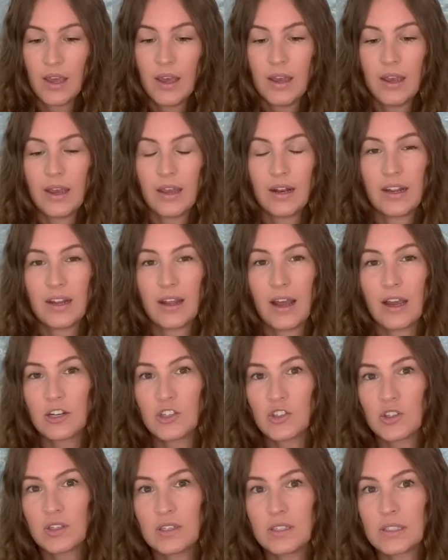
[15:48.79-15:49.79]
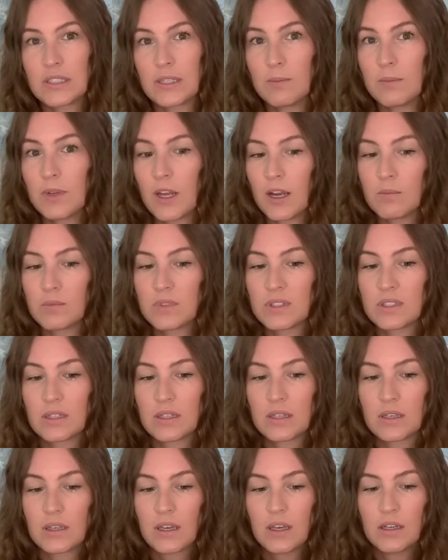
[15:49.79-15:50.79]
and it actually sometimes
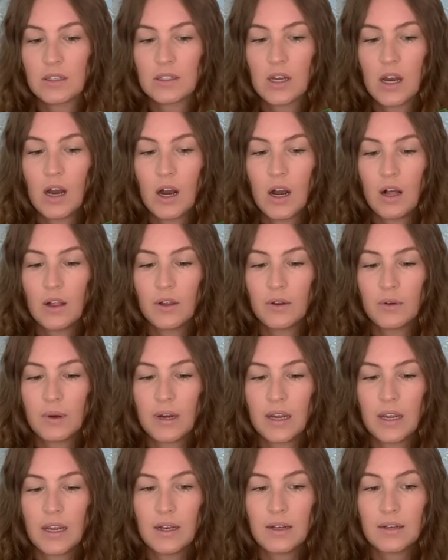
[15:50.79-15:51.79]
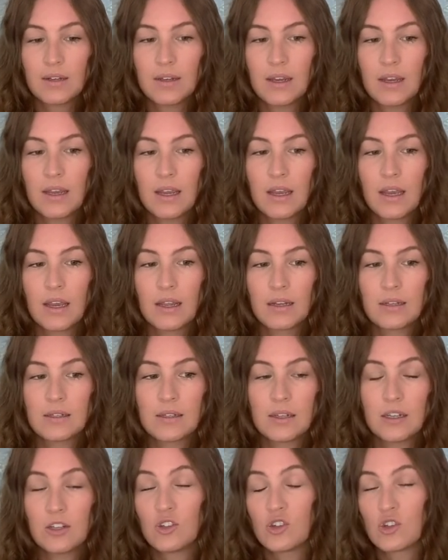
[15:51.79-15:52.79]
can tolerate and
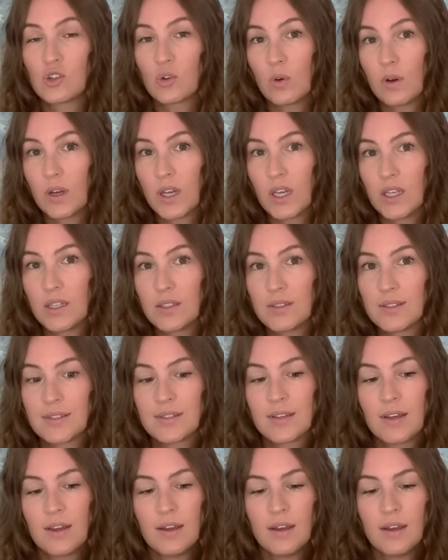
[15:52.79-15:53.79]
enjoys